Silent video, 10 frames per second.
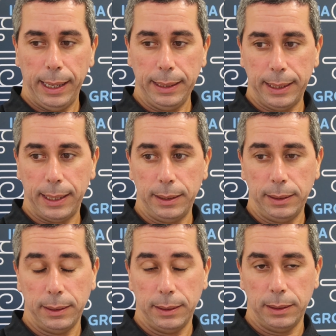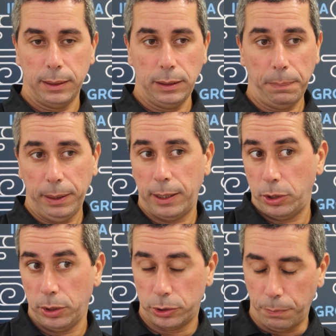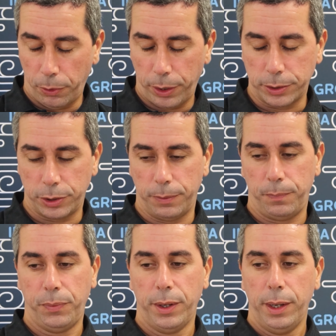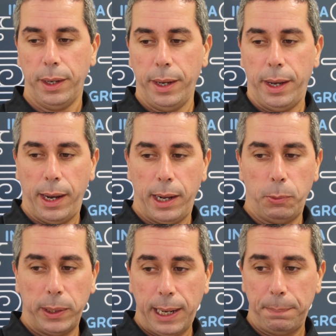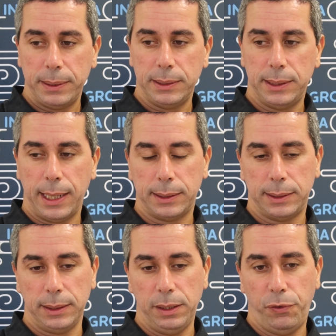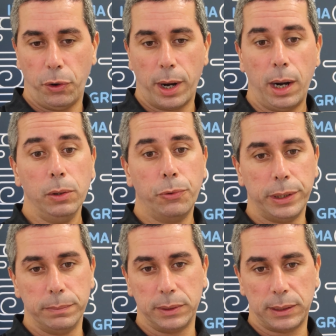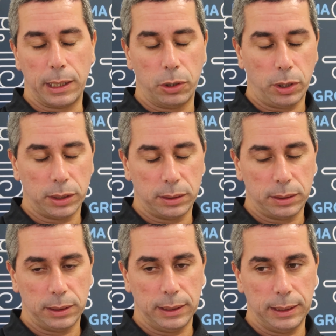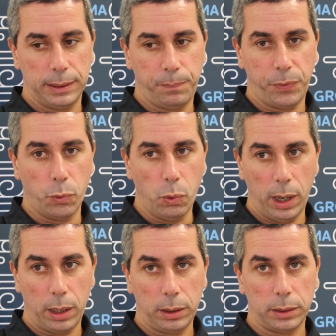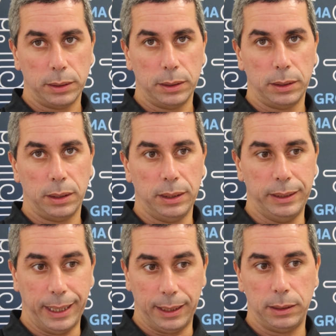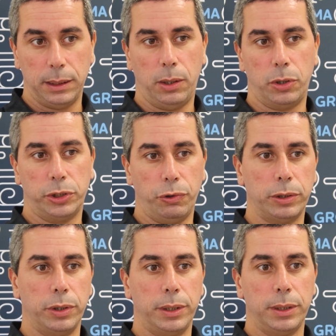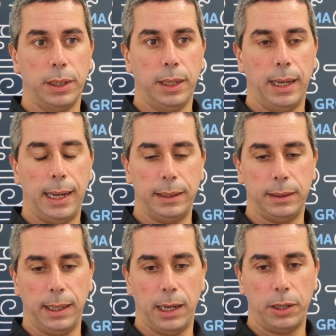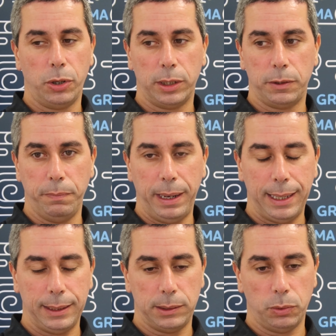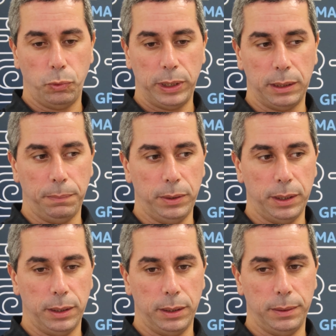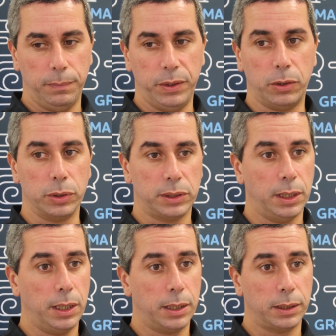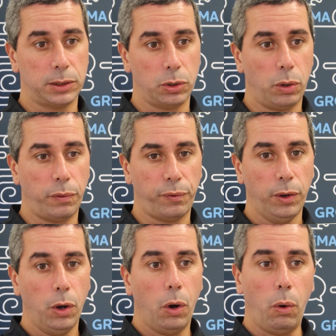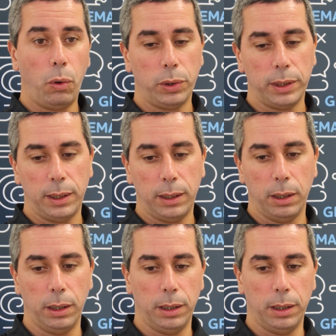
And then the application goes to production. And what happens is that if your algorithms are not well done or structured, and they are not made with the concerns of only